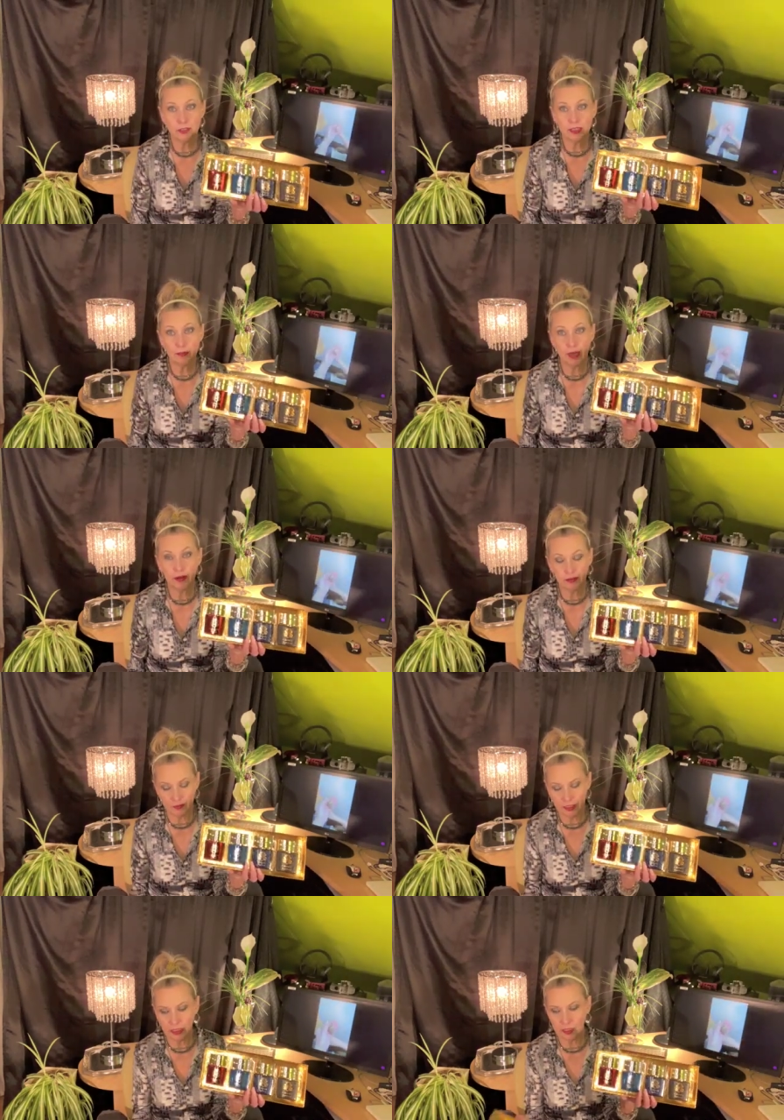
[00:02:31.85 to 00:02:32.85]
them out of
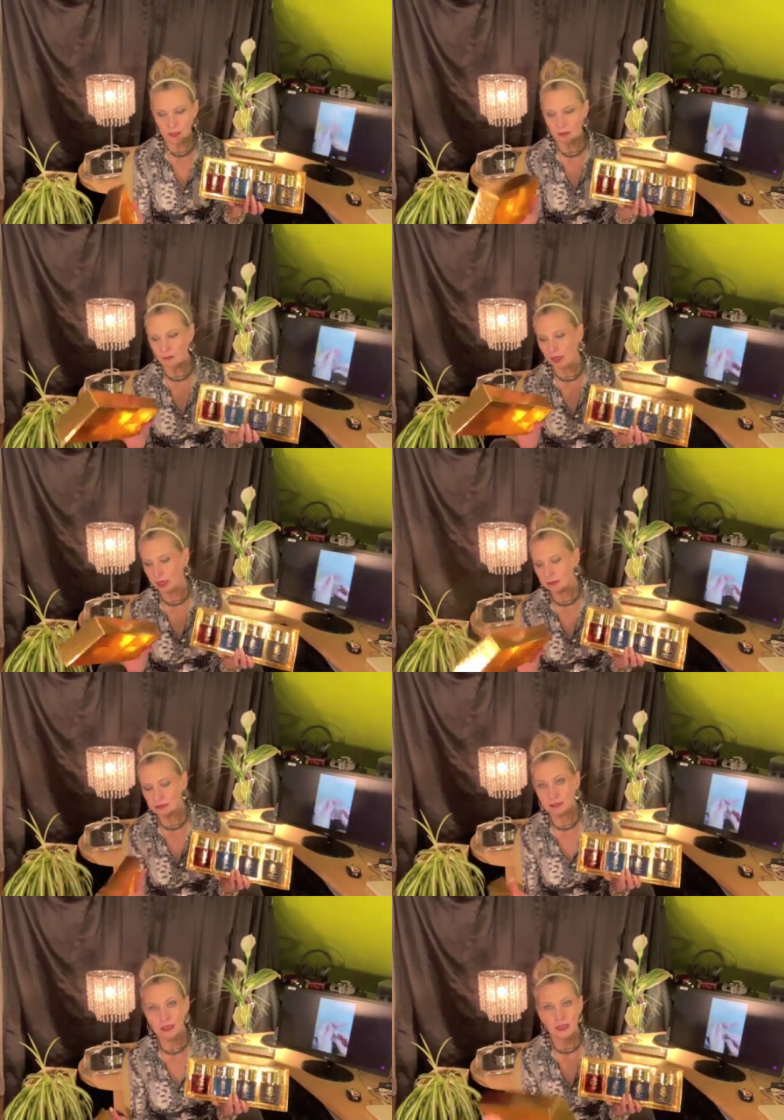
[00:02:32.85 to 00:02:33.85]
the
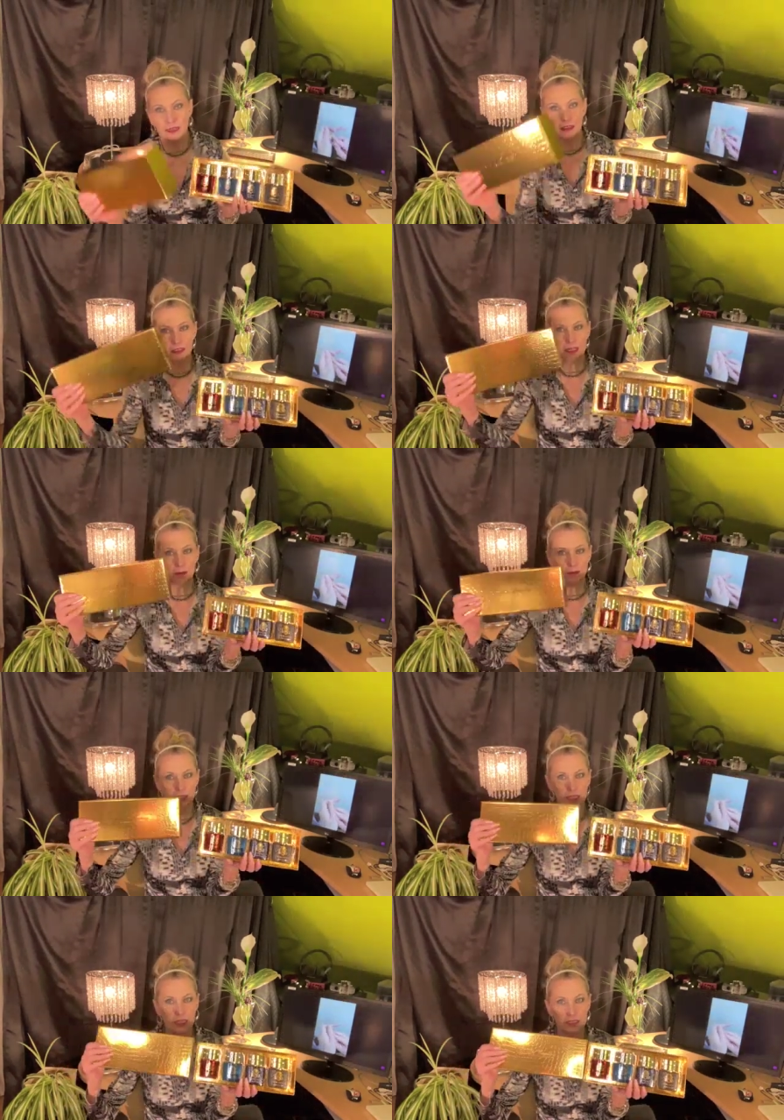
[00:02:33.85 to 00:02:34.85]
box. Look at how pretty
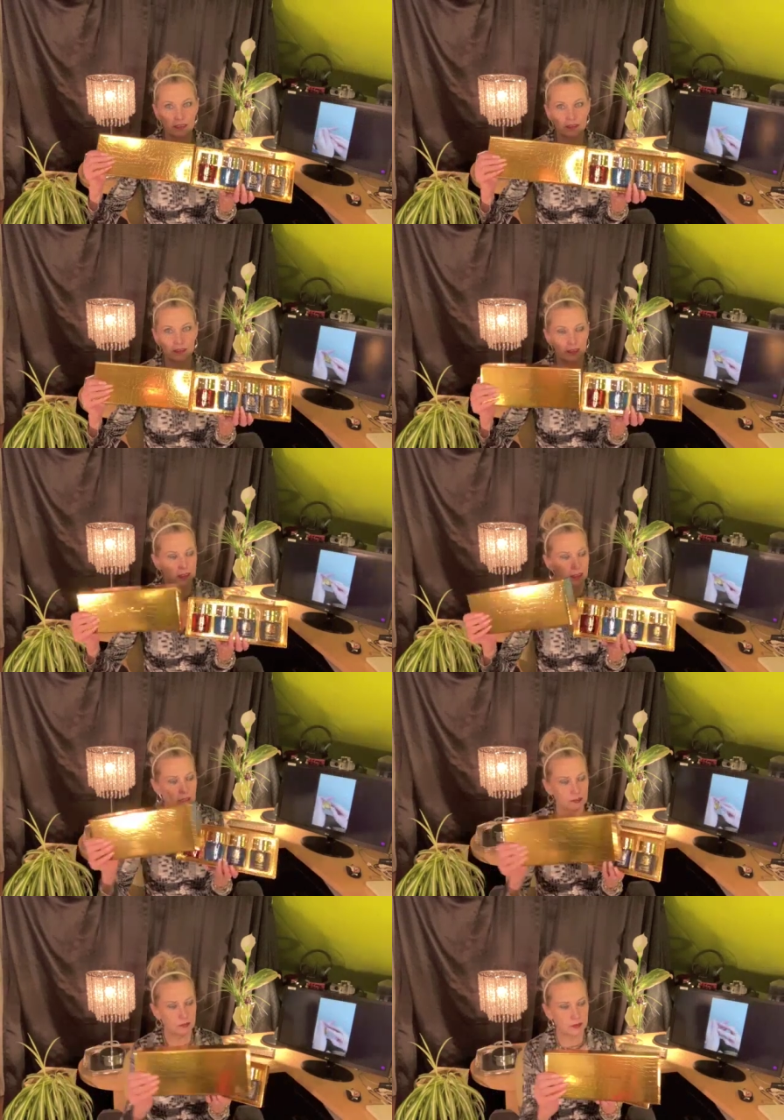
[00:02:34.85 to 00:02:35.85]
that is.
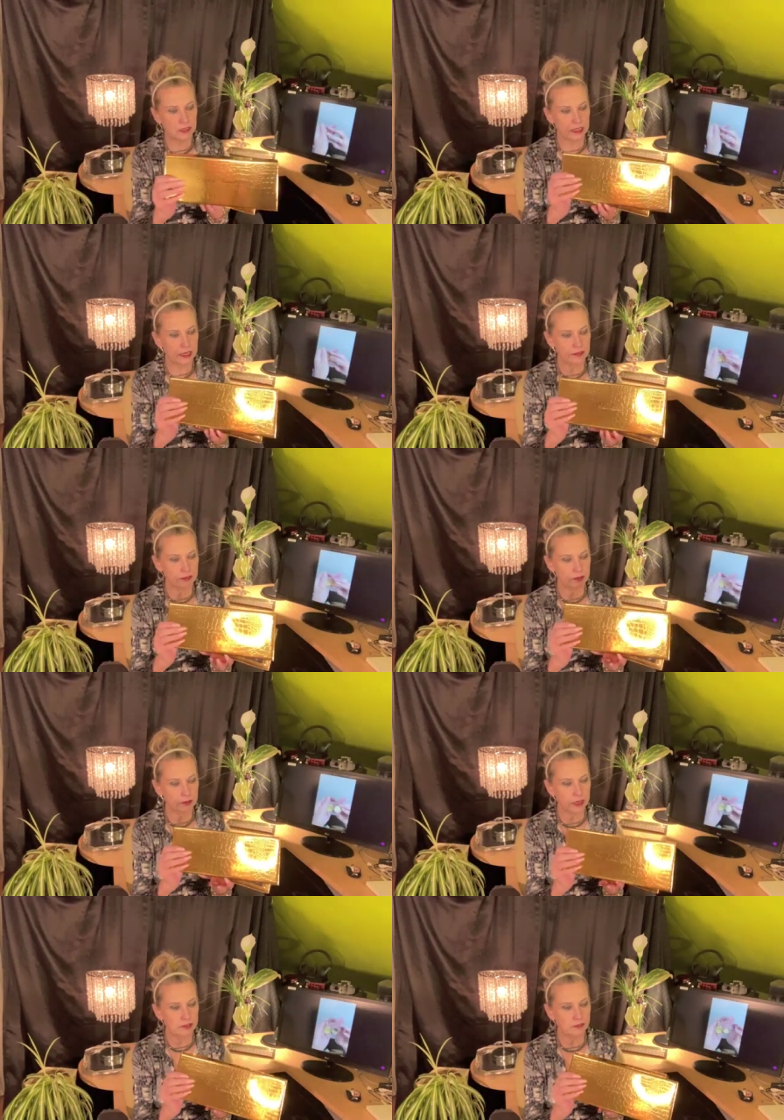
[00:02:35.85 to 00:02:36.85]
That's a really nice,
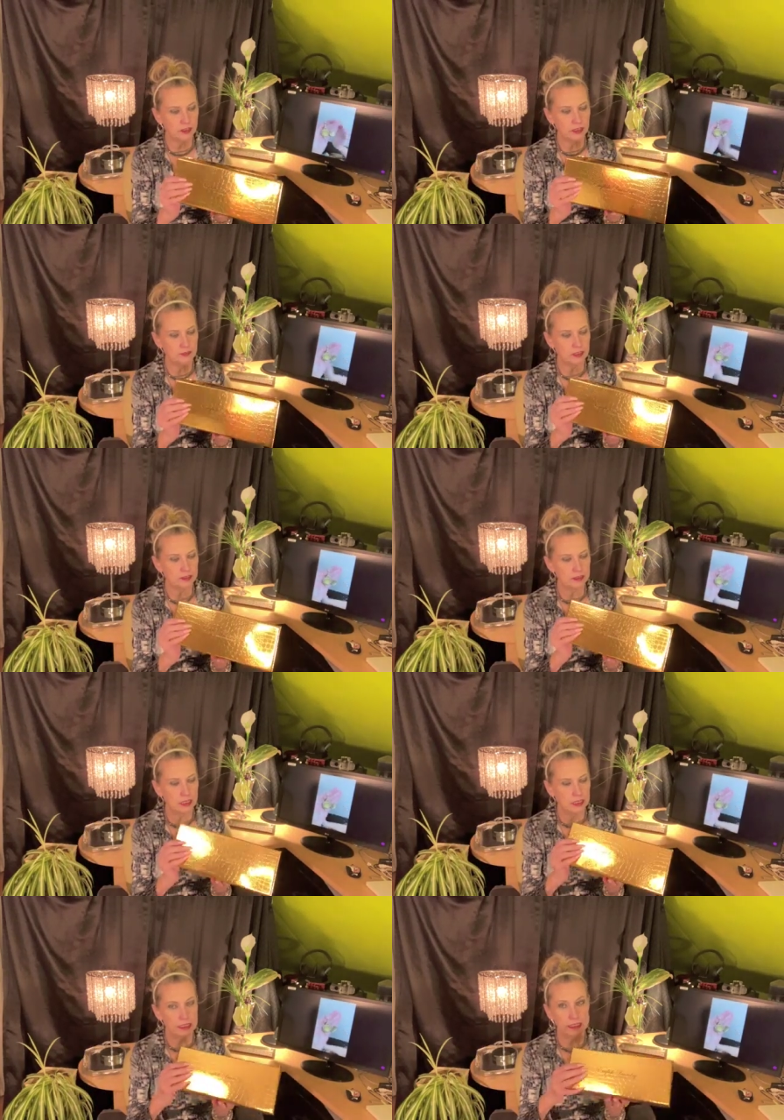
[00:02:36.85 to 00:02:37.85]
ready for gifting.
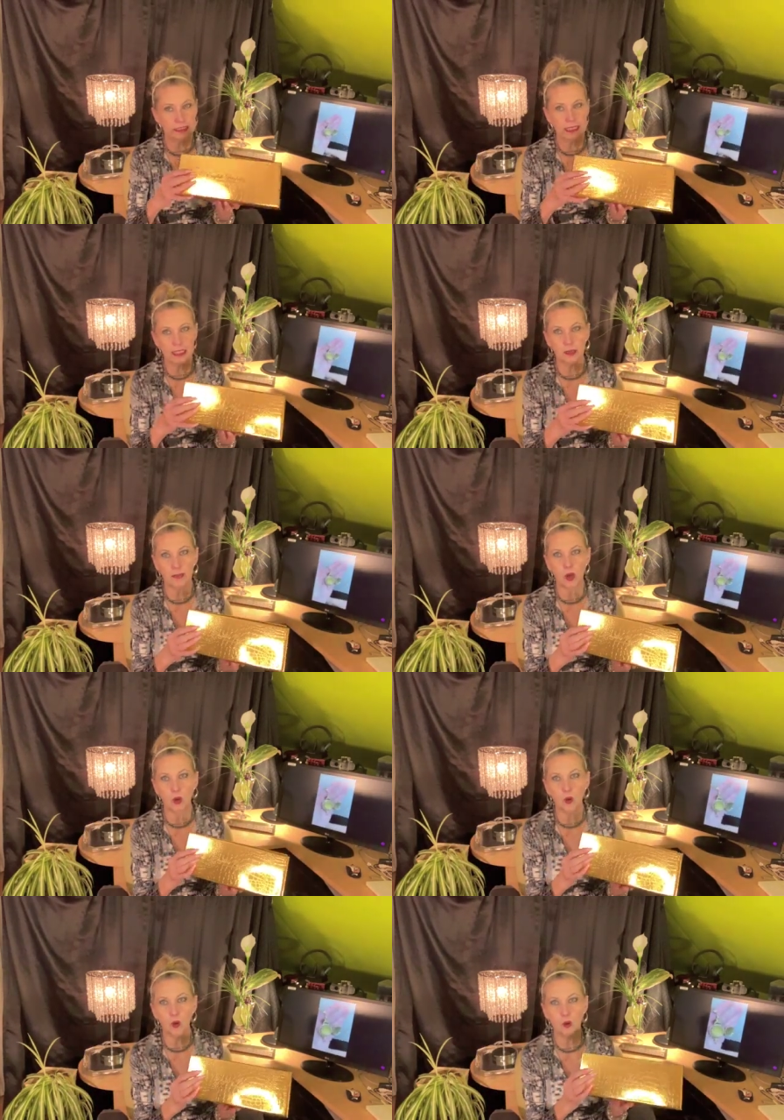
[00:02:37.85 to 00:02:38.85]
Stick a
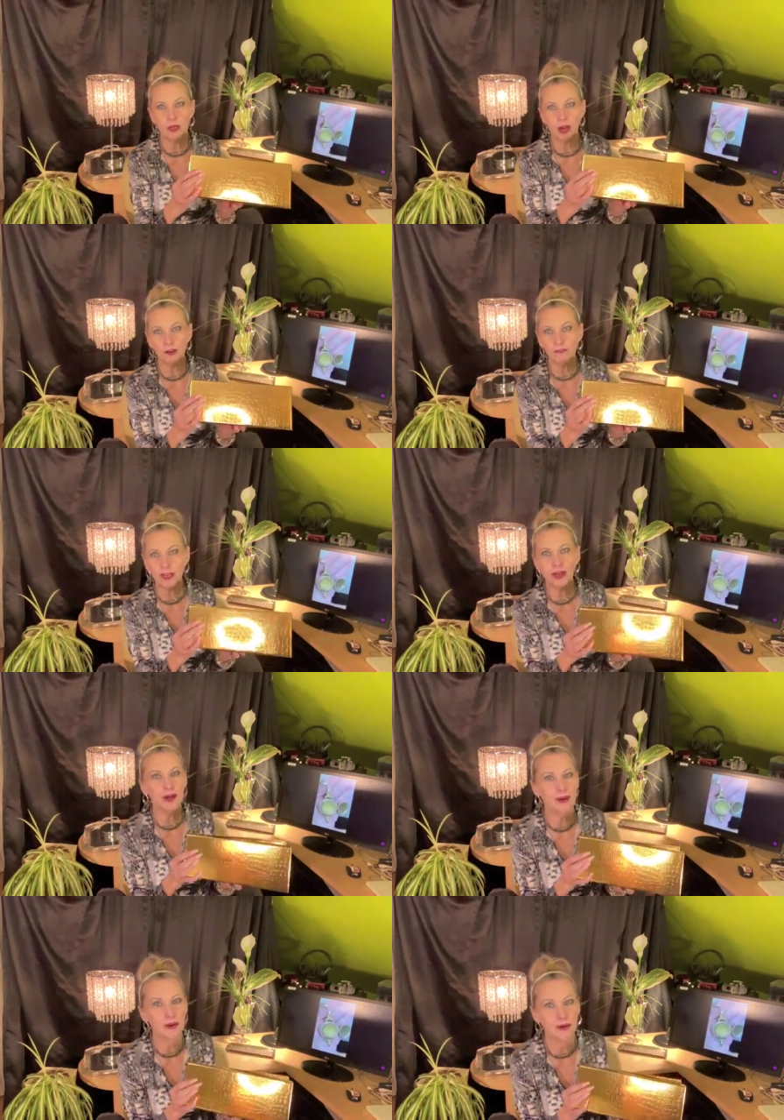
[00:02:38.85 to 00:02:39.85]
bow and off you
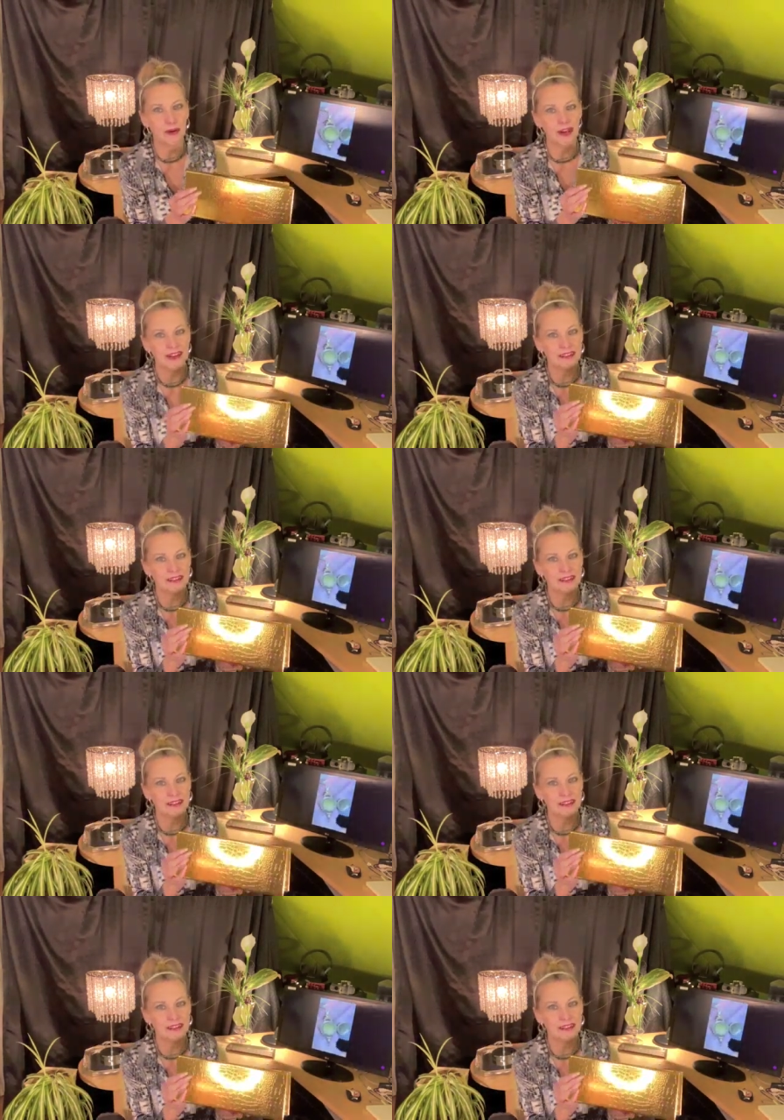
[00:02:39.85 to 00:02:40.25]
go.